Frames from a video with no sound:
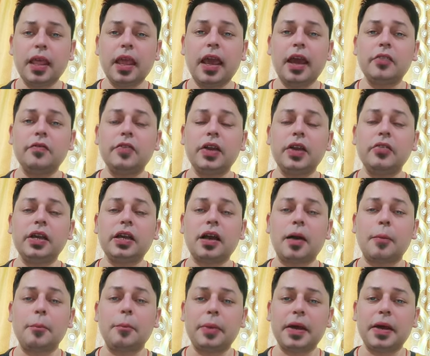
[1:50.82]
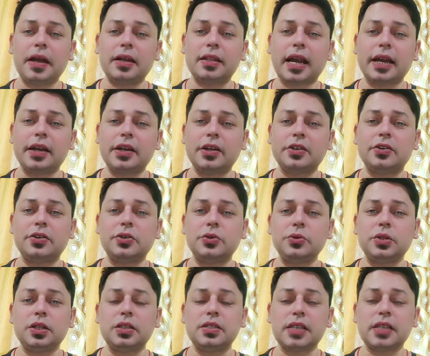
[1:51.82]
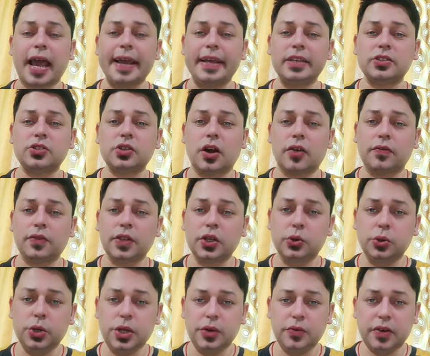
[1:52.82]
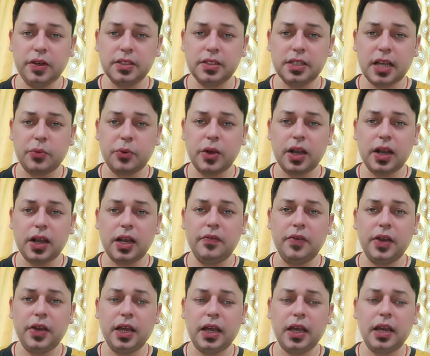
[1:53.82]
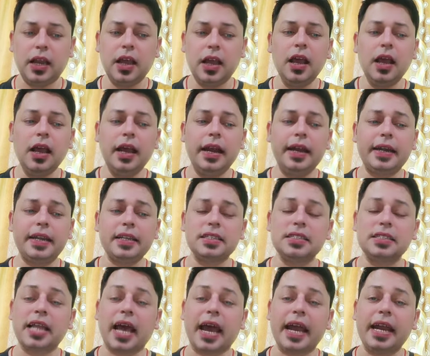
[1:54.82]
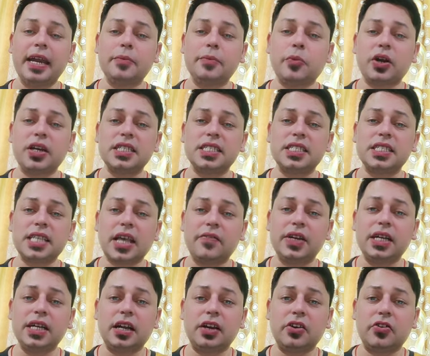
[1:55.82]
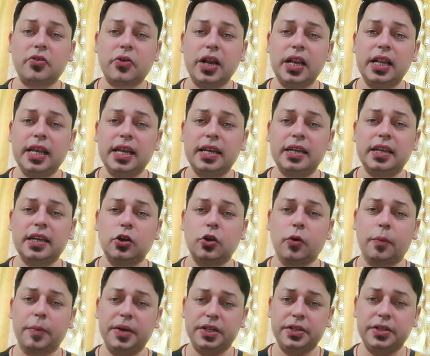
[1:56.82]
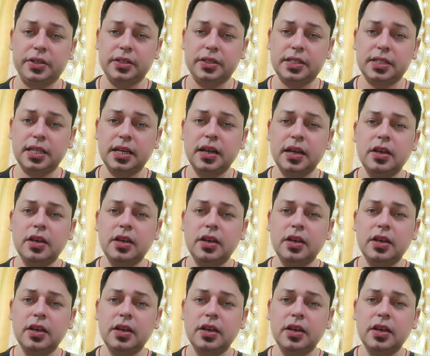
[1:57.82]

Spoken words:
And when we compare that to the size of the universe that we are living in, it is 9.7 trillion kilometers.